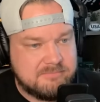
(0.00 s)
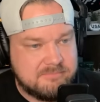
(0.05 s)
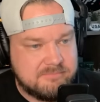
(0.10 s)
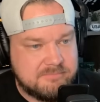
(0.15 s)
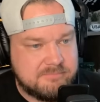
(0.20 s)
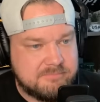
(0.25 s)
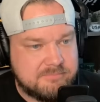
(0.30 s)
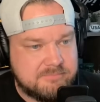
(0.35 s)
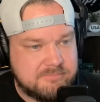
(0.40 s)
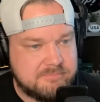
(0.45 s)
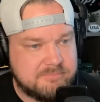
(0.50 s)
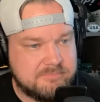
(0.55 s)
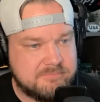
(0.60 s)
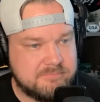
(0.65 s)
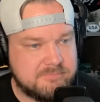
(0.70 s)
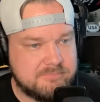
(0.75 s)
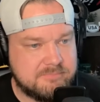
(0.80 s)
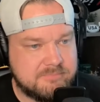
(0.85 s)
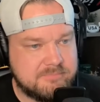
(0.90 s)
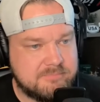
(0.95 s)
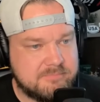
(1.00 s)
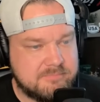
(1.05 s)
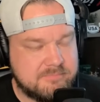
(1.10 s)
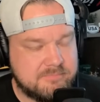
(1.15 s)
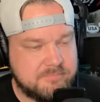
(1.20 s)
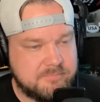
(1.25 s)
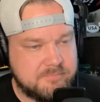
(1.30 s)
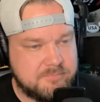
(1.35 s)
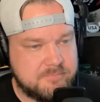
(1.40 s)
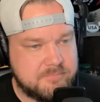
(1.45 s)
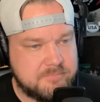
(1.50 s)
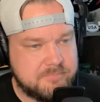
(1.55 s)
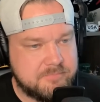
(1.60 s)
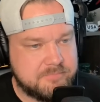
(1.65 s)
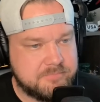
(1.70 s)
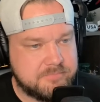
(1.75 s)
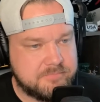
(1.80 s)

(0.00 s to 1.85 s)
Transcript: Nothing is said.